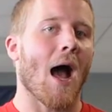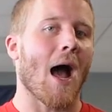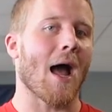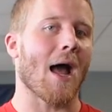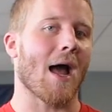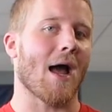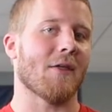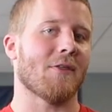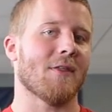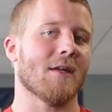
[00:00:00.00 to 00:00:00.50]

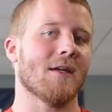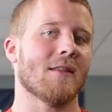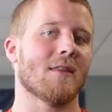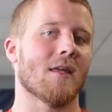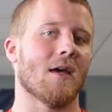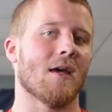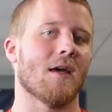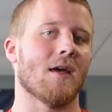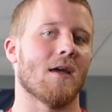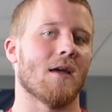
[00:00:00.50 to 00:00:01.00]
I think
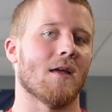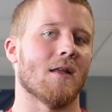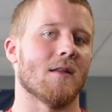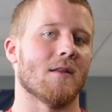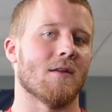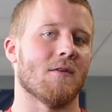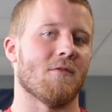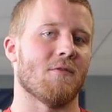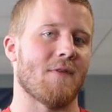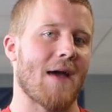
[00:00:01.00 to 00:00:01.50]
the
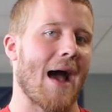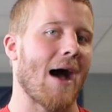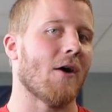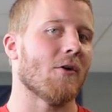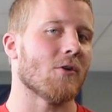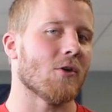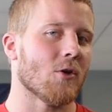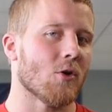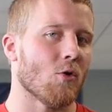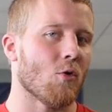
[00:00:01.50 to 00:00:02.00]
the
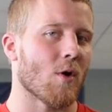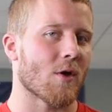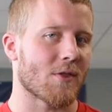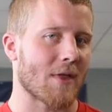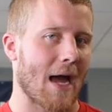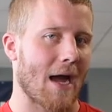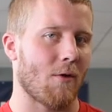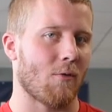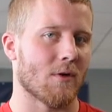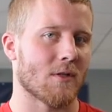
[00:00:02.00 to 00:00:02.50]
value with
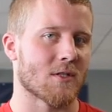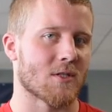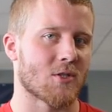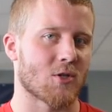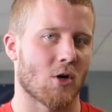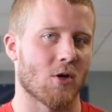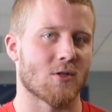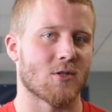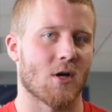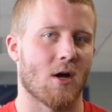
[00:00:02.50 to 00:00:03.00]
that one
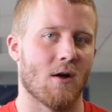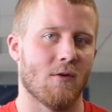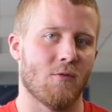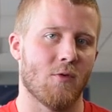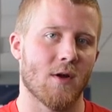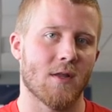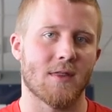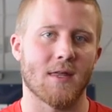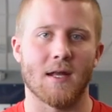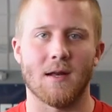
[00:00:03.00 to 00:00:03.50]
starts
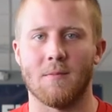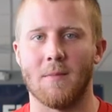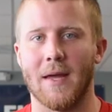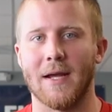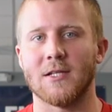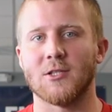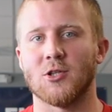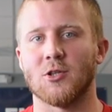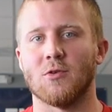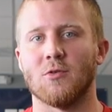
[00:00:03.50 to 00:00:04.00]
off with that it
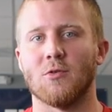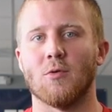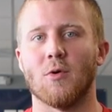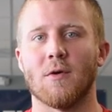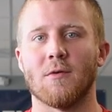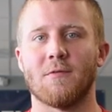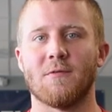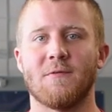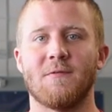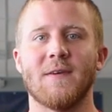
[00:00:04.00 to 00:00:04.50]
makes
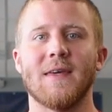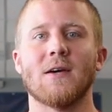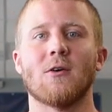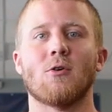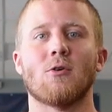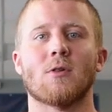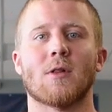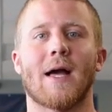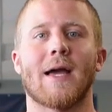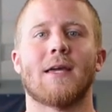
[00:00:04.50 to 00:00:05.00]
you
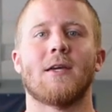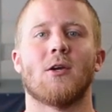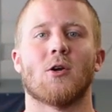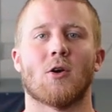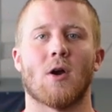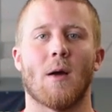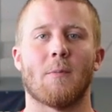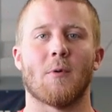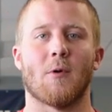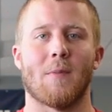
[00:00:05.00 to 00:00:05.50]
feel like
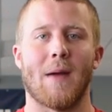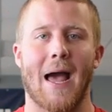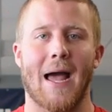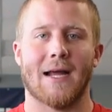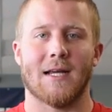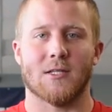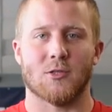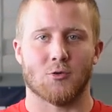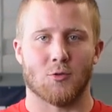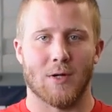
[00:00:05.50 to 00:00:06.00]
your upper
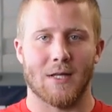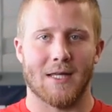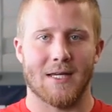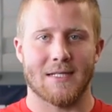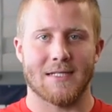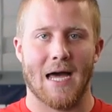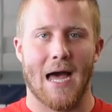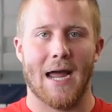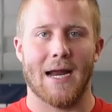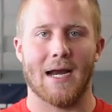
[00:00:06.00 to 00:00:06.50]
back is
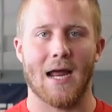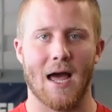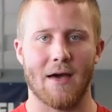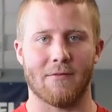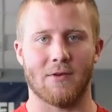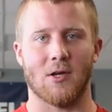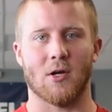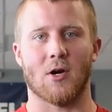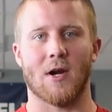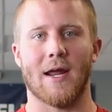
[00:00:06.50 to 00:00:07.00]
really tight.
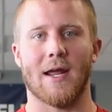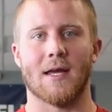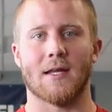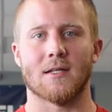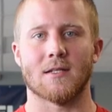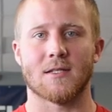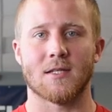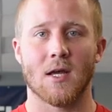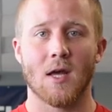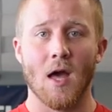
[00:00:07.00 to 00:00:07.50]
Having your
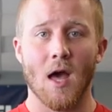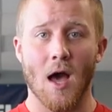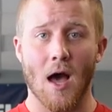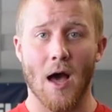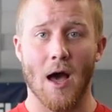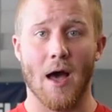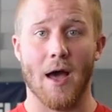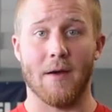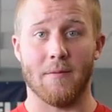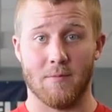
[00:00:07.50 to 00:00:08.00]
hands,
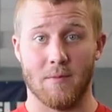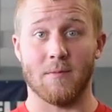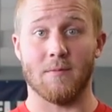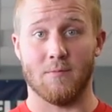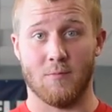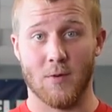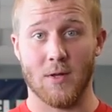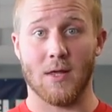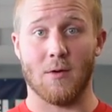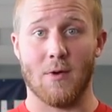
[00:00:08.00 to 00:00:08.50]
uh,
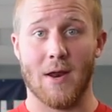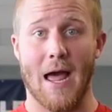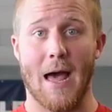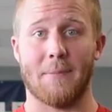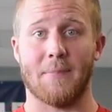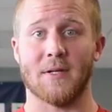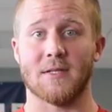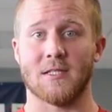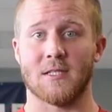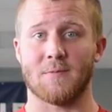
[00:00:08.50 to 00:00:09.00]
really, what
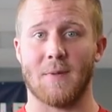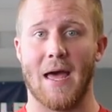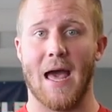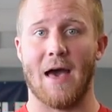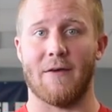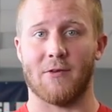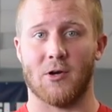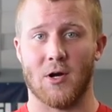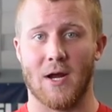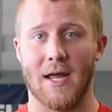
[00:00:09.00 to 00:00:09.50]
happens is by
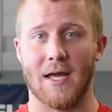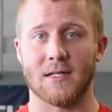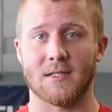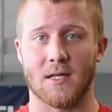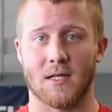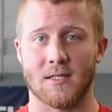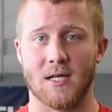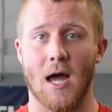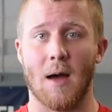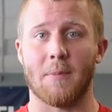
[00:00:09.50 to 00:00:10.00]
having your hands
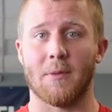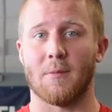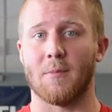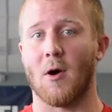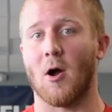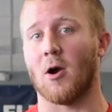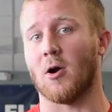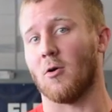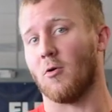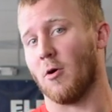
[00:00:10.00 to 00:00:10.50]
on top of the
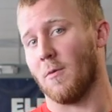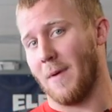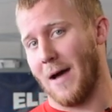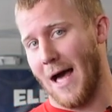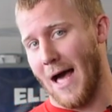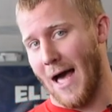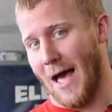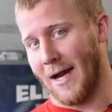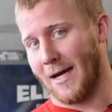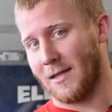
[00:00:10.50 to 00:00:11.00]
bar or
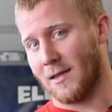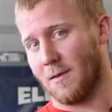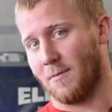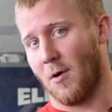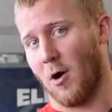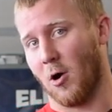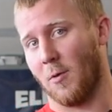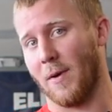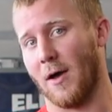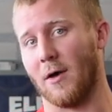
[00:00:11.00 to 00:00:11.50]
behind the
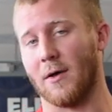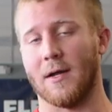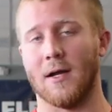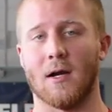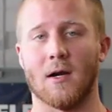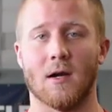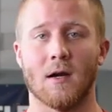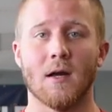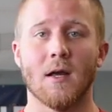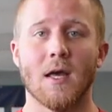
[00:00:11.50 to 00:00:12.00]
barbell
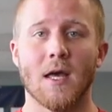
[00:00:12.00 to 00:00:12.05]
here,